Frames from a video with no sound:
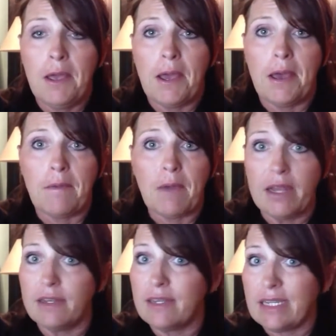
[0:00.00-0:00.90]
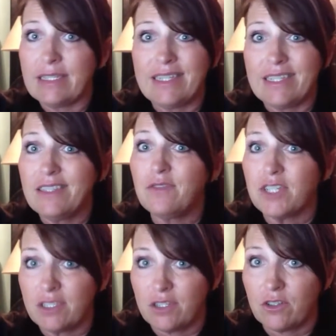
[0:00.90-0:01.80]
I did extensive
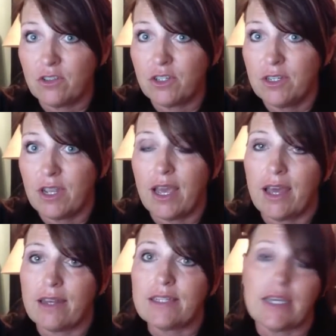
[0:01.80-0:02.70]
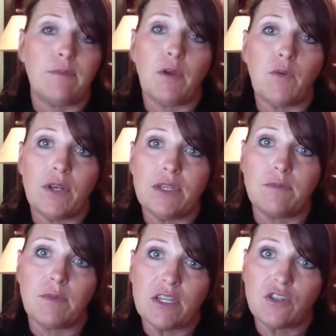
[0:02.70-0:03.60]
research ahead of time. I wanted
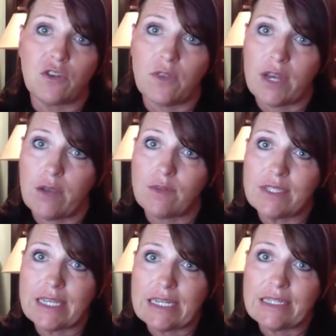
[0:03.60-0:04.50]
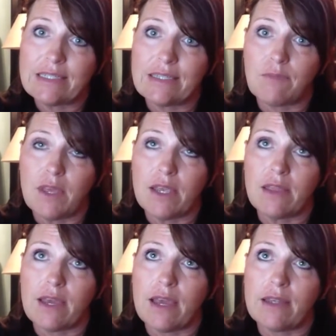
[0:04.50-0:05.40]
to make sure that I was getting
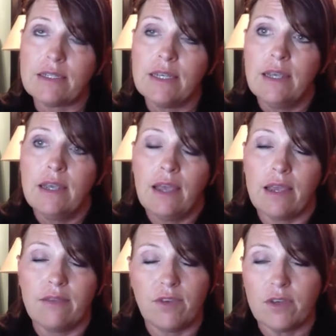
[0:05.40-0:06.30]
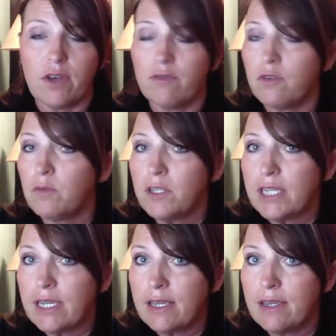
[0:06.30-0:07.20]
something that I could feel comfortable
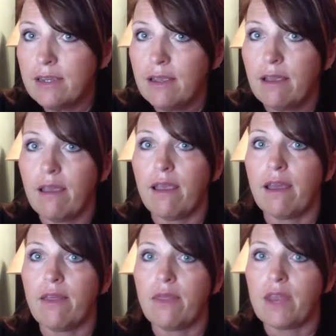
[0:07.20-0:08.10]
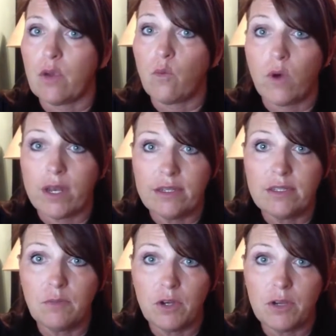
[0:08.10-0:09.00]
taking and that I wanted
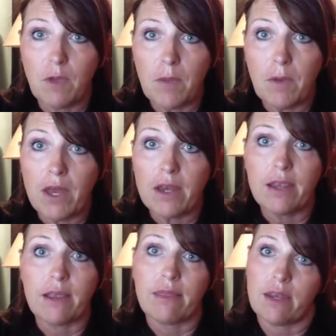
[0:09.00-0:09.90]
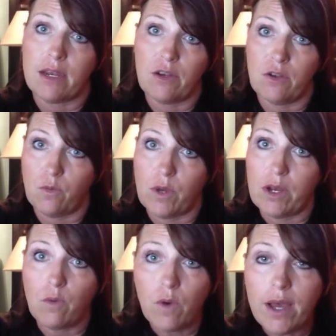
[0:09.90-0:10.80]
to put in my body and that I knew what
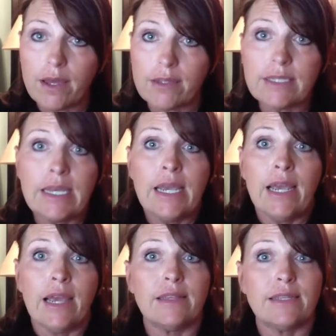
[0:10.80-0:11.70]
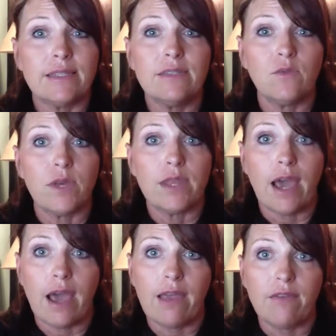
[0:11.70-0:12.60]
it was. And this is the one that
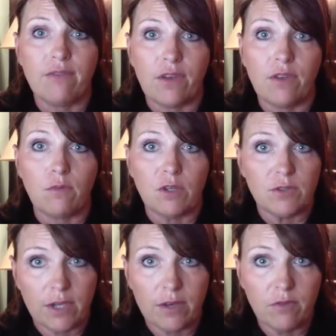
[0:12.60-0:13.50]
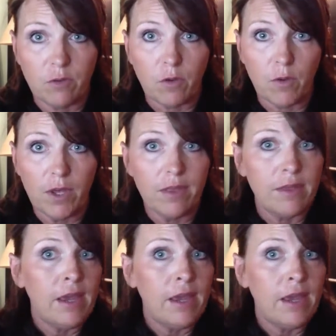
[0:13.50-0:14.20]
I felt the most comfortable with.